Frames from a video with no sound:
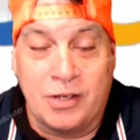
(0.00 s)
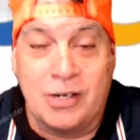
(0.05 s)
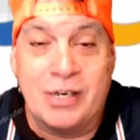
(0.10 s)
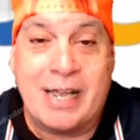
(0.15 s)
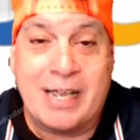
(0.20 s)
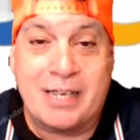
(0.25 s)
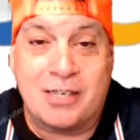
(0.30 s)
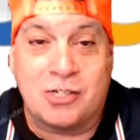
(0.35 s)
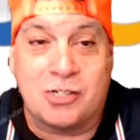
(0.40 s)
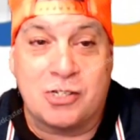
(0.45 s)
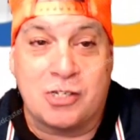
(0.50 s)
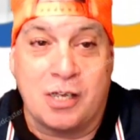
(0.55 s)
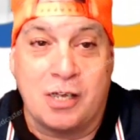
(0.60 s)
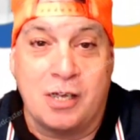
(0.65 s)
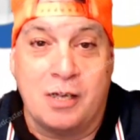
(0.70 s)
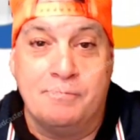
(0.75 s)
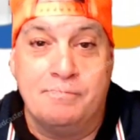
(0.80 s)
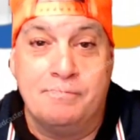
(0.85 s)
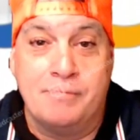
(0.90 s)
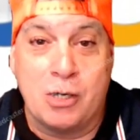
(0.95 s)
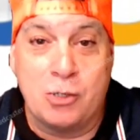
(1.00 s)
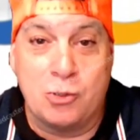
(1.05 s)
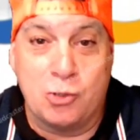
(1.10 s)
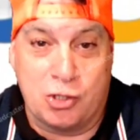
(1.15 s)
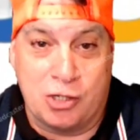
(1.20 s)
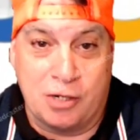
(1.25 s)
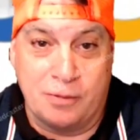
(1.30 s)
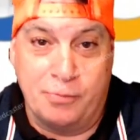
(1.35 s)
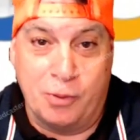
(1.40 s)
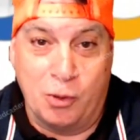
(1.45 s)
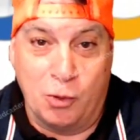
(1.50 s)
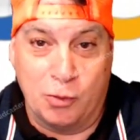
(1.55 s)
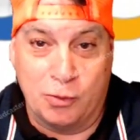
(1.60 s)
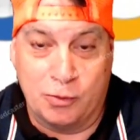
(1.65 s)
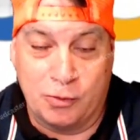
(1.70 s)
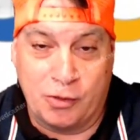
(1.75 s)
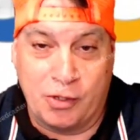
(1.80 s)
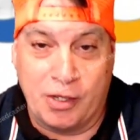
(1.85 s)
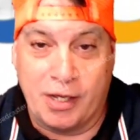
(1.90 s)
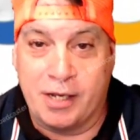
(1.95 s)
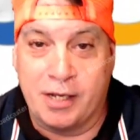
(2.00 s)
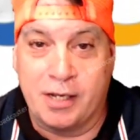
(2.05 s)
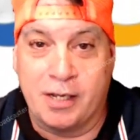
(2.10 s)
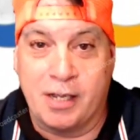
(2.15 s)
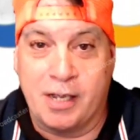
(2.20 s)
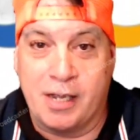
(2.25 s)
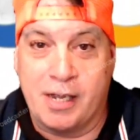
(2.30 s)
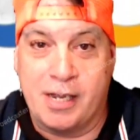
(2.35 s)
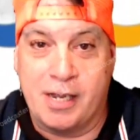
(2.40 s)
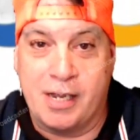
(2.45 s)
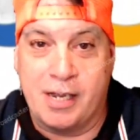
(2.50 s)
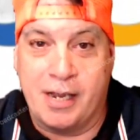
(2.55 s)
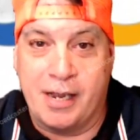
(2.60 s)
the next most important thing